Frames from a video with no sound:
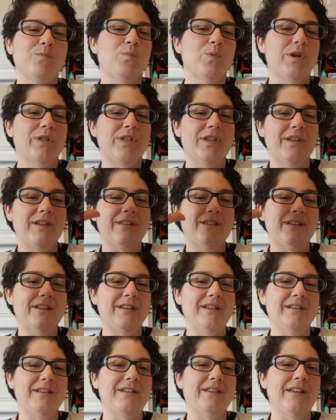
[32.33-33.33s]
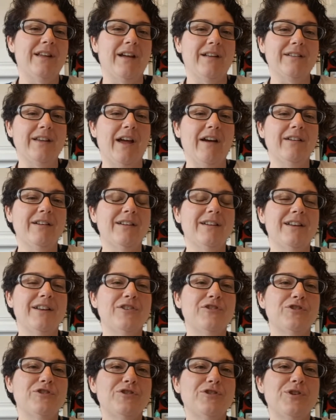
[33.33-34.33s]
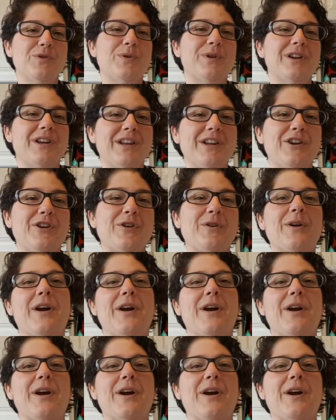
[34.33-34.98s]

with his in- Italian ingenuity,